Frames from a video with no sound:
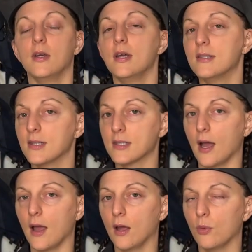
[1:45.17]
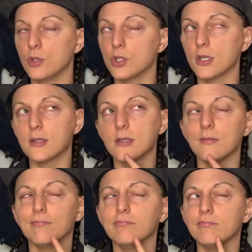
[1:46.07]
is this guy, which looks
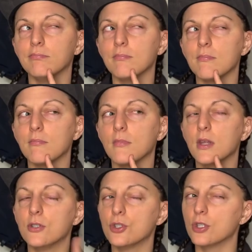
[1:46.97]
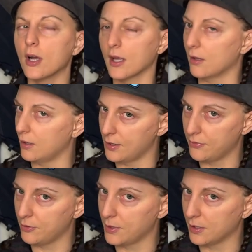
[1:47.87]
shockingly
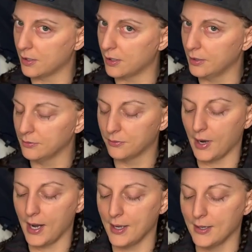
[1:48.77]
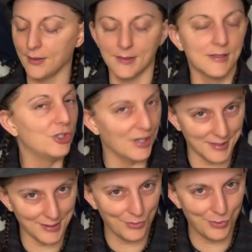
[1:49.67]
familiar, right? It looks just
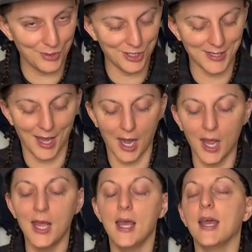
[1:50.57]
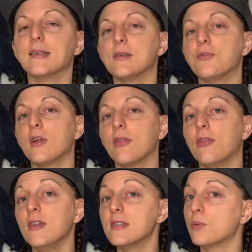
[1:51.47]
like the one we just had, except for
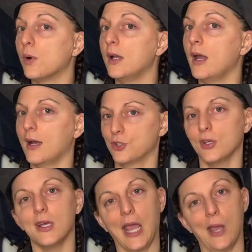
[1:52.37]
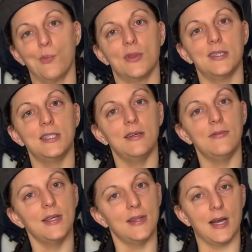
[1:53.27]
this one actually came with the
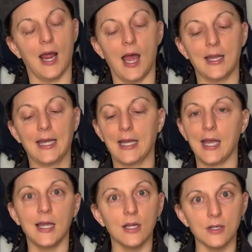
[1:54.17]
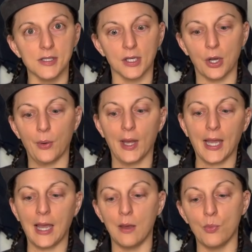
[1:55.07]
TV that I had like eight years ago. It
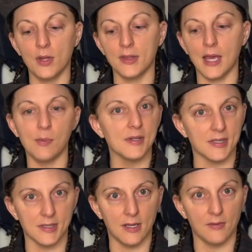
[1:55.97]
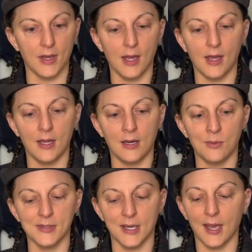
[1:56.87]
came with cables inside of it. And I
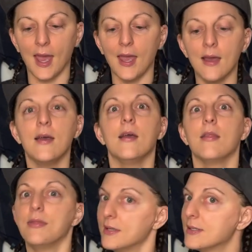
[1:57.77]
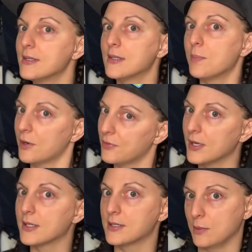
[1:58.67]
was like, hey, this is the
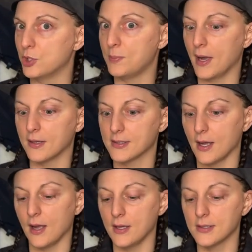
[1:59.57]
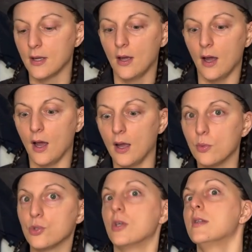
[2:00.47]
perfect sandwich bag size. I
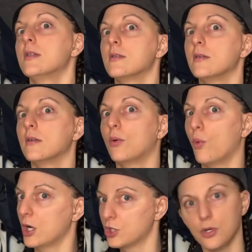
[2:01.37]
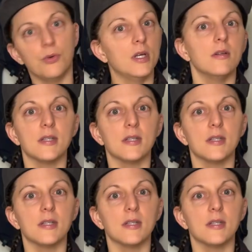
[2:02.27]
will just wash it and reuse